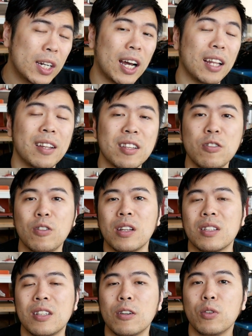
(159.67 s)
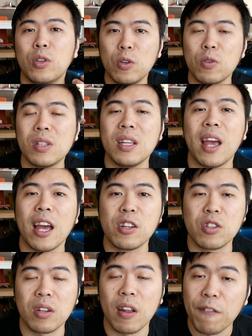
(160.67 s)
unless you can still use the
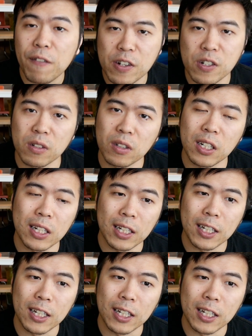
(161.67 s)
engine efficiently.